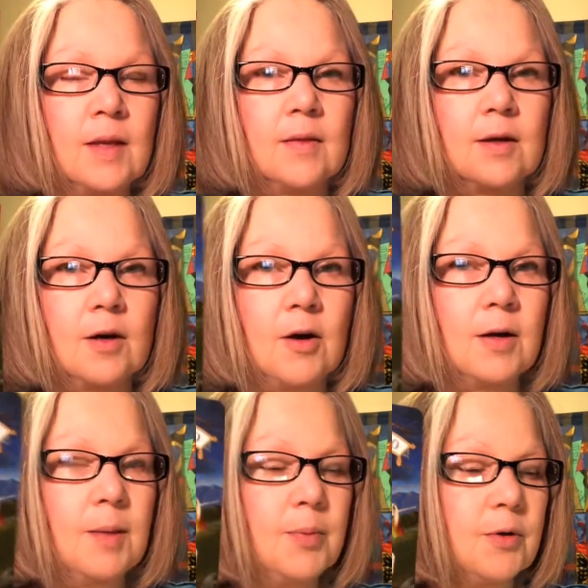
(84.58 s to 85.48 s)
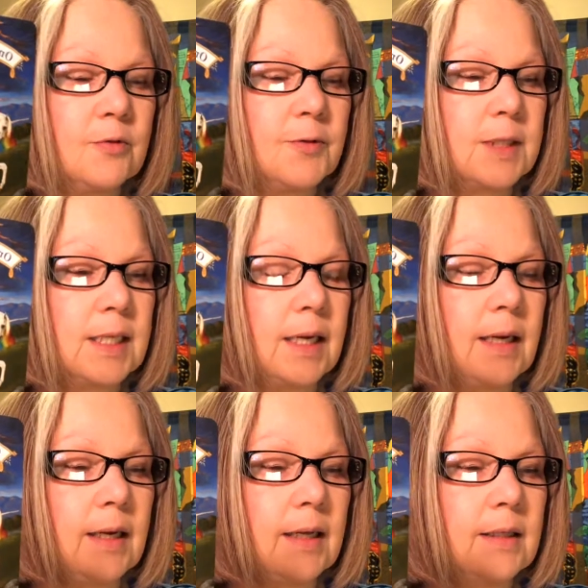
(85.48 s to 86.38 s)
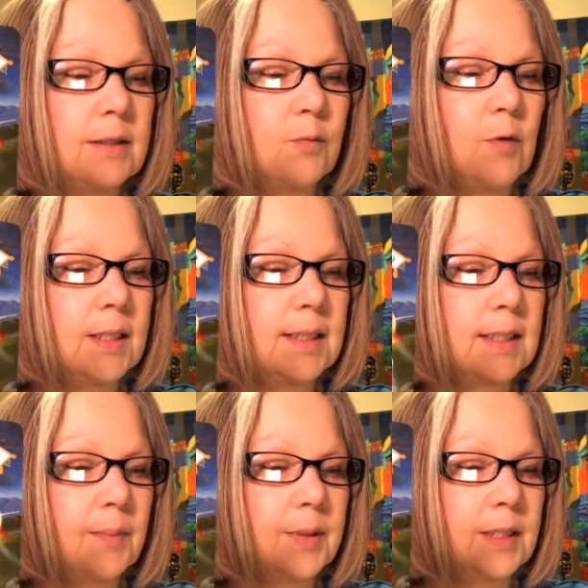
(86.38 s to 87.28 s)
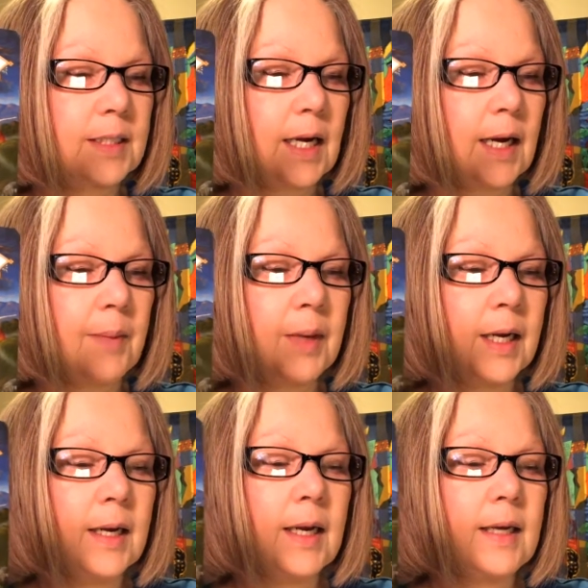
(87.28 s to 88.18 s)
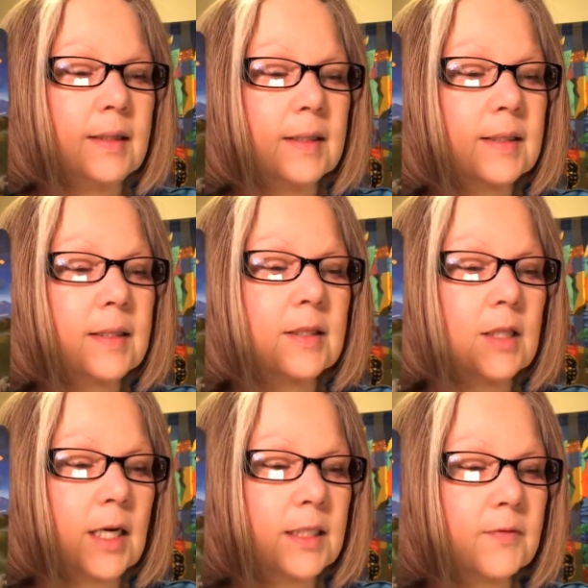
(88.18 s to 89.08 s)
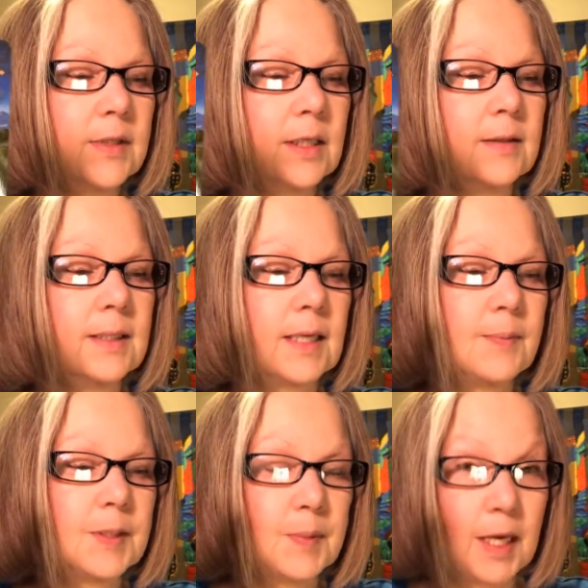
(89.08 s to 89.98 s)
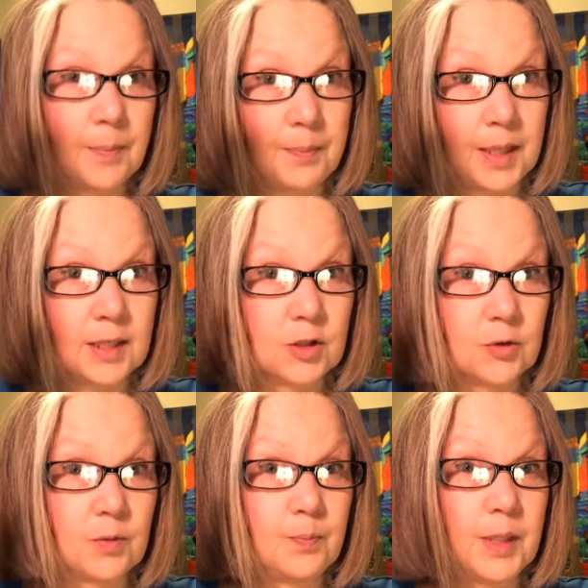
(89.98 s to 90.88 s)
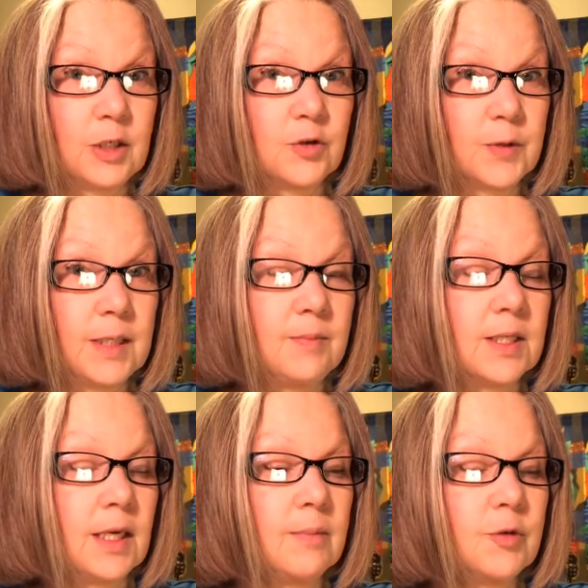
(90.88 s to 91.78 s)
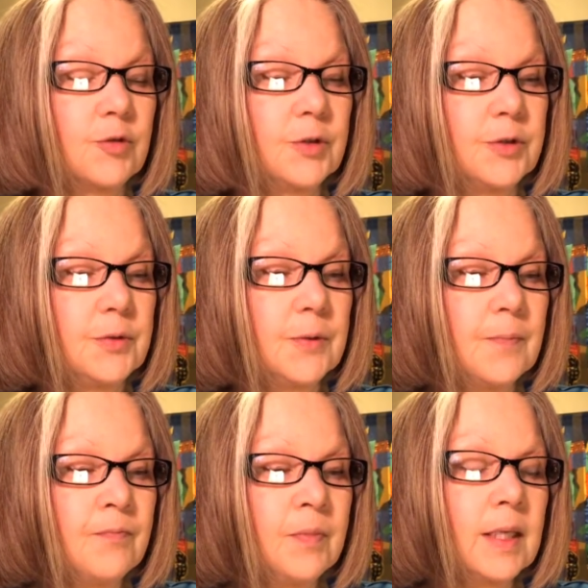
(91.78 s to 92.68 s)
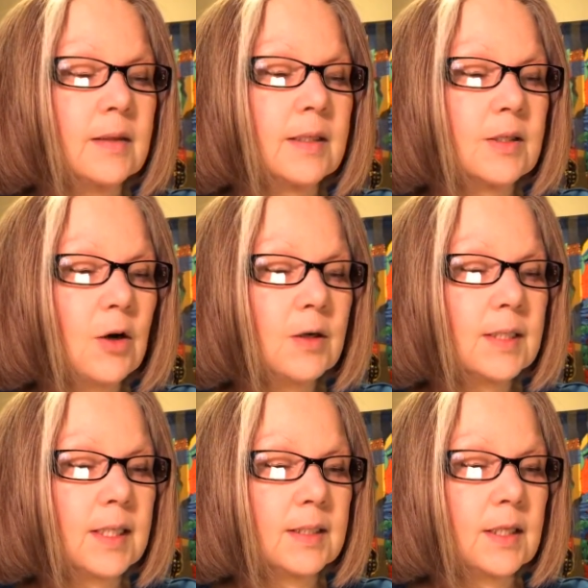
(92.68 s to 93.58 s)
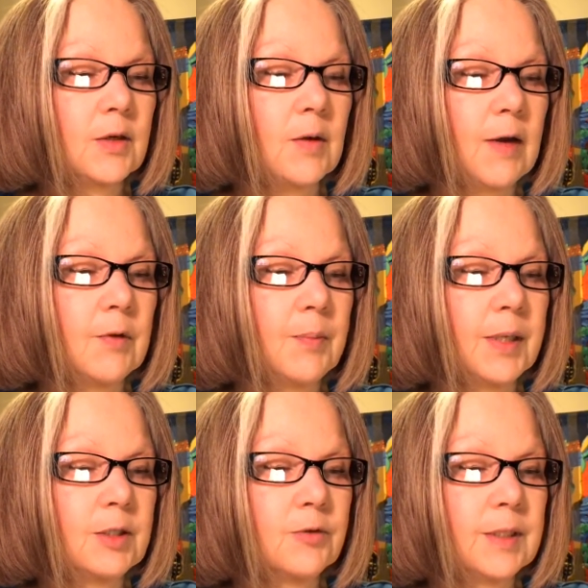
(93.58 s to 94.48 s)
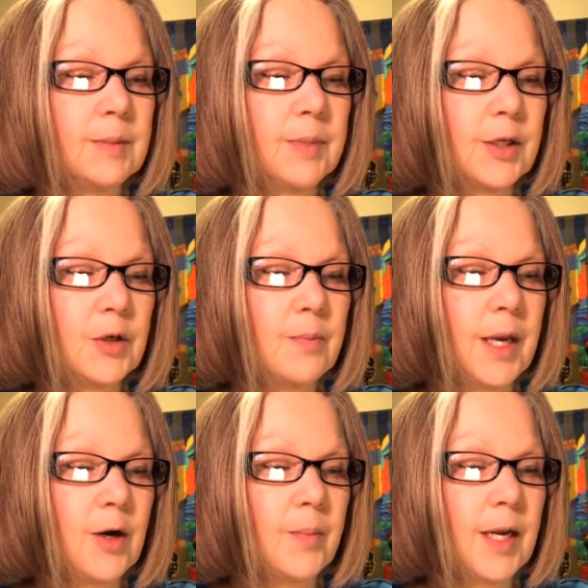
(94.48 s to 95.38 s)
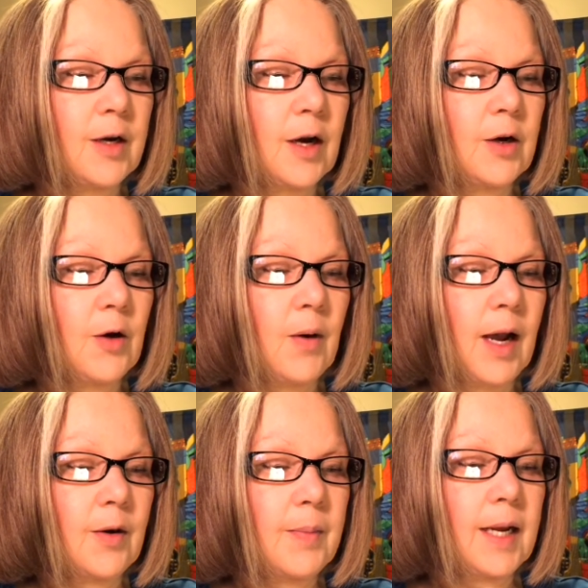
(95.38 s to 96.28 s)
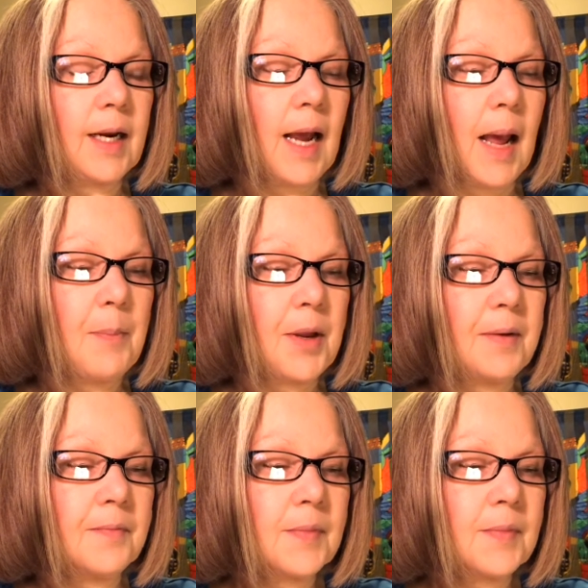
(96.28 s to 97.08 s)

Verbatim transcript: the card I pulled for today is one step at a time. And this says lots of little steps make big, big dreams come true. This card says that you have a big dream, but you may or may not know how to make it happen.